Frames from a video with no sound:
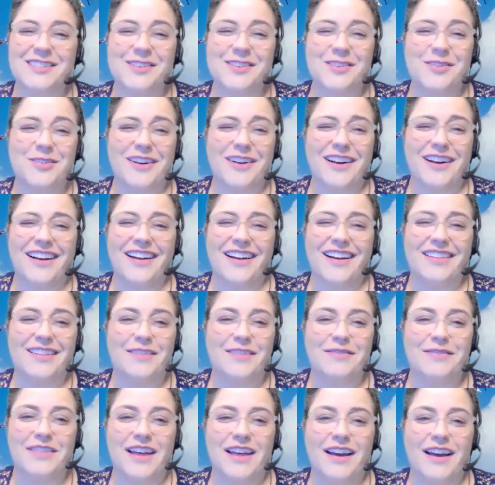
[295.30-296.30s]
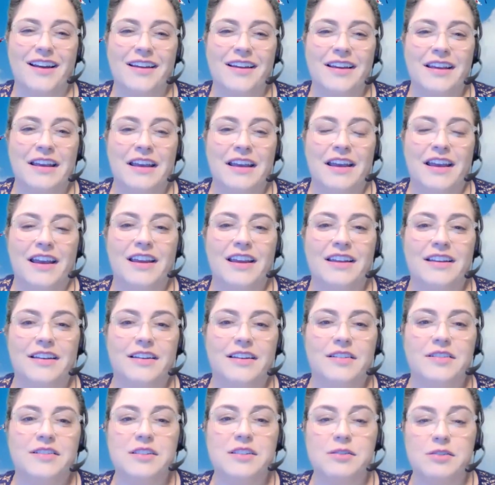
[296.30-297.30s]
so great. I love that.
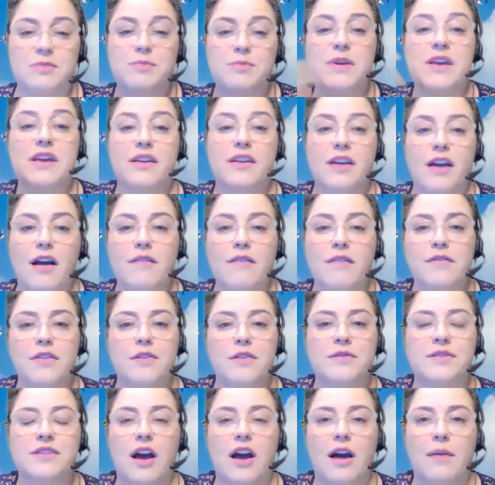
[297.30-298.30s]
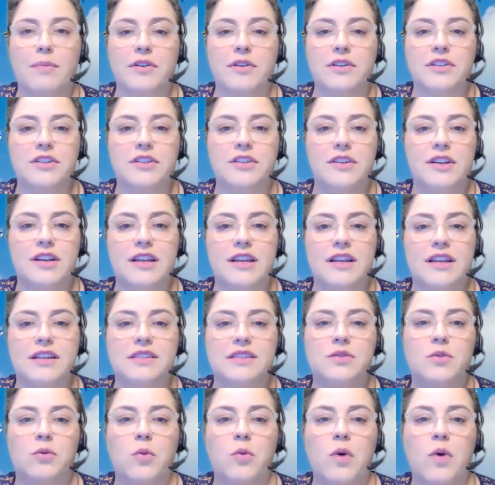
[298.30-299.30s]
And so speaking of those
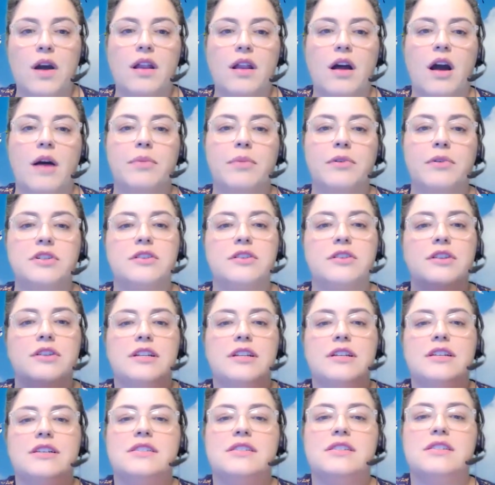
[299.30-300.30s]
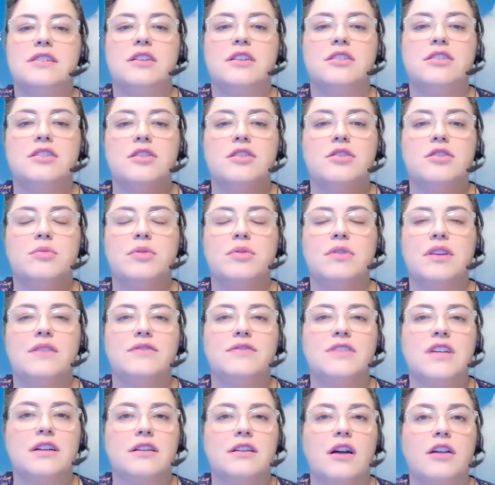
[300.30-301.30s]
opportunities, what opportunities do you
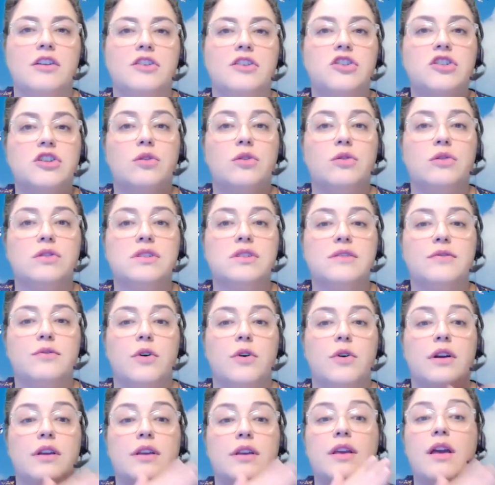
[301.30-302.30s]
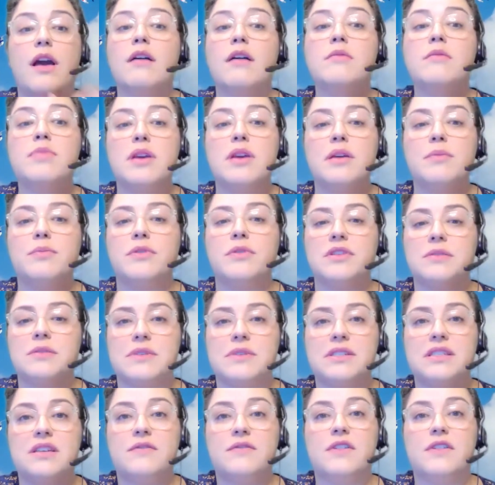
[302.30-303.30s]
believe technology holds for young people
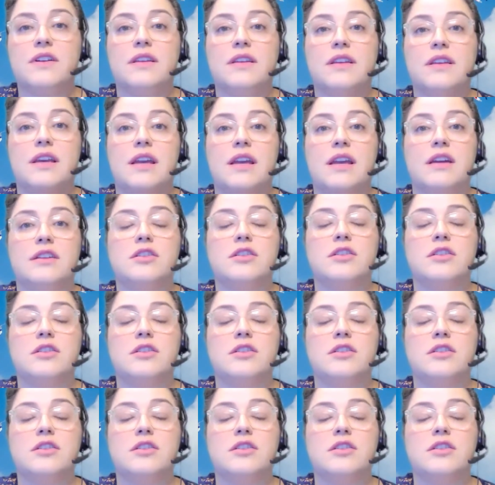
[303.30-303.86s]
specifically in